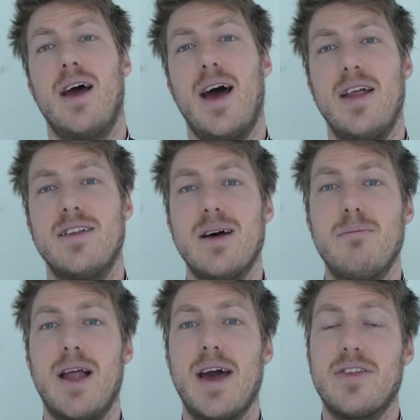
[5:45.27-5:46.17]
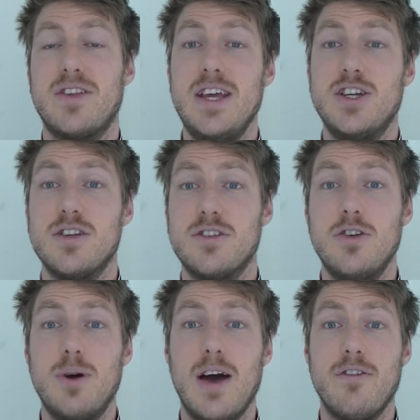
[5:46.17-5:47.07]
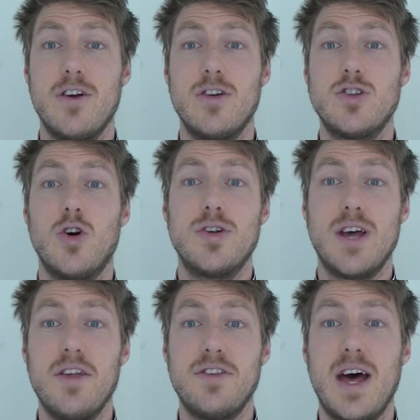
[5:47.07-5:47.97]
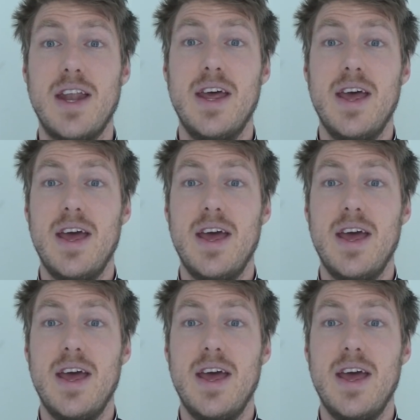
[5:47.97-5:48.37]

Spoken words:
and some like the teachers who have taught us and